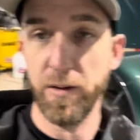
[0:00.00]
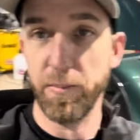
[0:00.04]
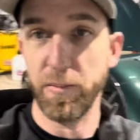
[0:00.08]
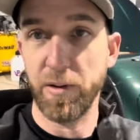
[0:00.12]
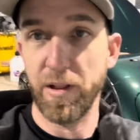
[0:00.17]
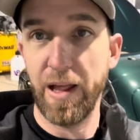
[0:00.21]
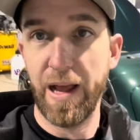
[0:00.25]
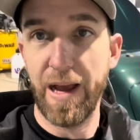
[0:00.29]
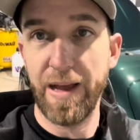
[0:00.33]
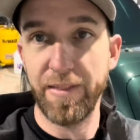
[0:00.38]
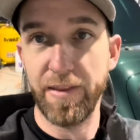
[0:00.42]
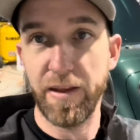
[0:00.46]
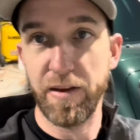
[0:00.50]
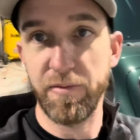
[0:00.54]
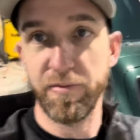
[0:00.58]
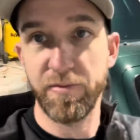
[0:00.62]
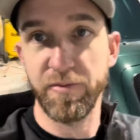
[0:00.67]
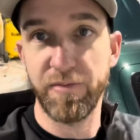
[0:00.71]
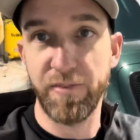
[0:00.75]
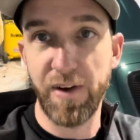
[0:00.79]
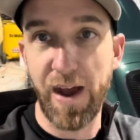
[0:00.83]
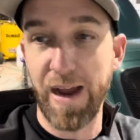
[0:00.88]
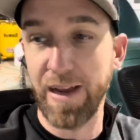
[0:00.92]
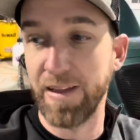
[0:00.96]
I'm glad they
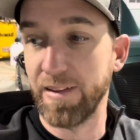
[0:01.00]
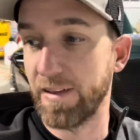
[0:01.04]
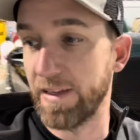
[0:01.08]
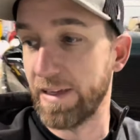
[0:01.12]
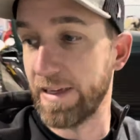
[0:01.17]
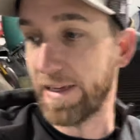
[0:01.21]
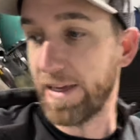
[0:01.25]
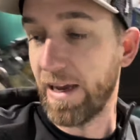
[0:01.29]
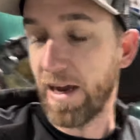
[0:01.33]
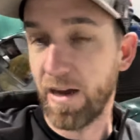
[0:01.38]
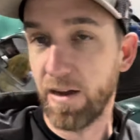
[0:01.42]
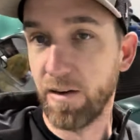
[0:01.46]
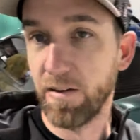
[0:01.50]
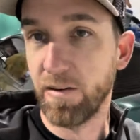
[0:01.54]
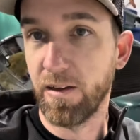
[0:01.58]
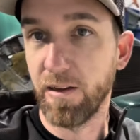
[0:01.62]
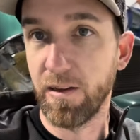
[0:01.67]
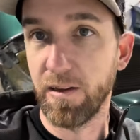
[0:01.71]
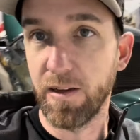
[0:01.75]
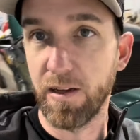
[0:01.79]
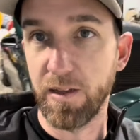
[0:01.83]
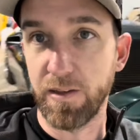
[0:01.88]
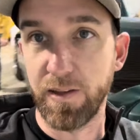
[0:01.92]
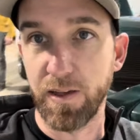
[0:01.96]
finally
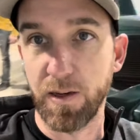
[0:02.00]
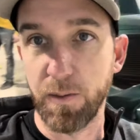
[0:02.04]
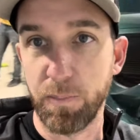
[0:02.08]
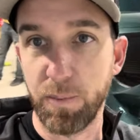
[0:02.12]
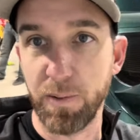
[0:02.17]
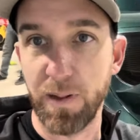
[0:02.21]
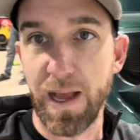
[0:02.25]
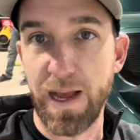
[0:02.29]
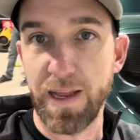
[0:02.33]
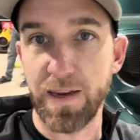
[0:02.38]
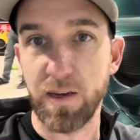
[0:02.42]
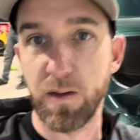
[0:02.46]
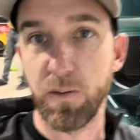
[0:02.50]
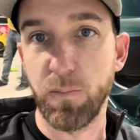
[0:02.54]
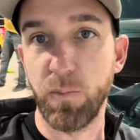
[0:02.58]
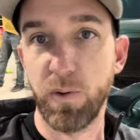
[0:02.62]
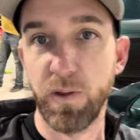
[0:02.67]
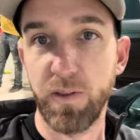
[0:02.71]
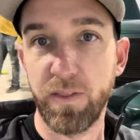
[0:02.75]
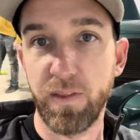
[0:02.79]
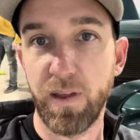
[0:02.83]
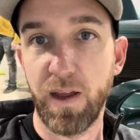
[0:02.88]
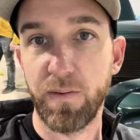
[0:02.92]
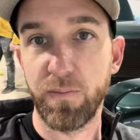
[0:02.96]
did a Platinum
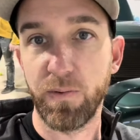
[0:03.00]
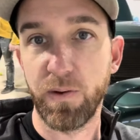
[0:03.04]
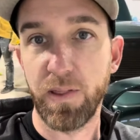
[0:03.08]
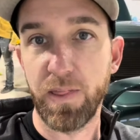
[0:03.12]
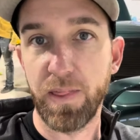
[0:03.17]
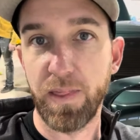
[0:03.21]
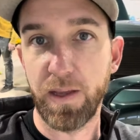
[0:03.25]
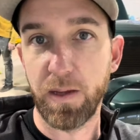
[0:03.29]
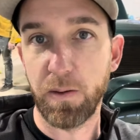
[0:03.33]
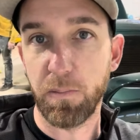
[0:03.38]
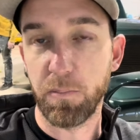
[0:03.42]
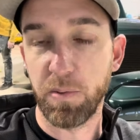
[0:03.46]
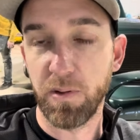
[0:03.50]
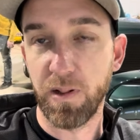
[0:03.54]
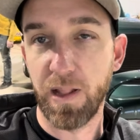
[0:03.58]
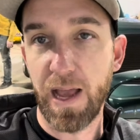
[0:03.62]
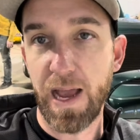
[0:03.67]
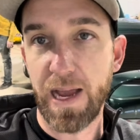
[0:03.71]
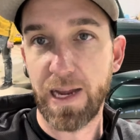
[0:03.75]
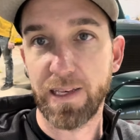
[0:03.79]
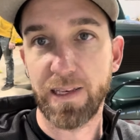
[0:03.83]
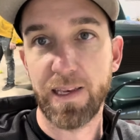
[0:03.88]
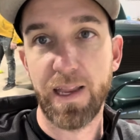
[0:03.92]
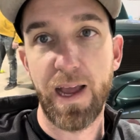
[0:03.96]
with everything
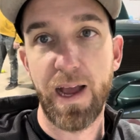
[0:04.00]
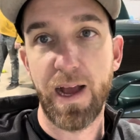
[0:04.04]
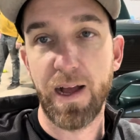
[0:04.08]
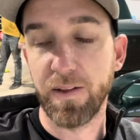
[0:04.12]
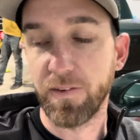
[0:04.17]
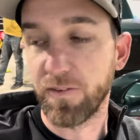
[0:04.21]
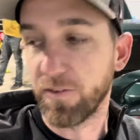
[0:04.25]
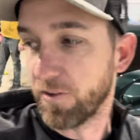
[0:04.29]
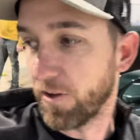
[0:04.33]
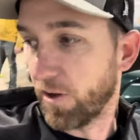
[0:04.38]
blacked out.